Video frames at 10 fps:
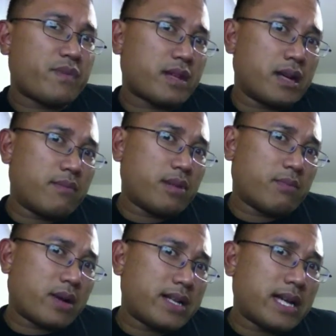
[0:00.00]

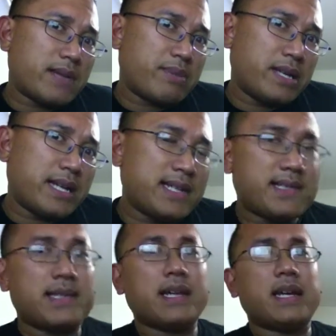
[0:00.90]

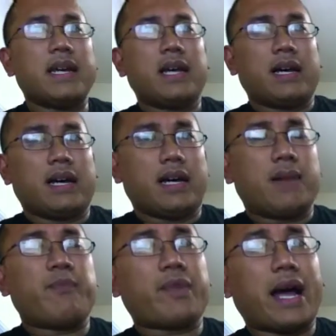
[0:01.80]
9PS.
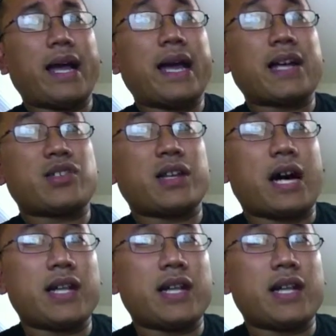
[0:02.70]
I actually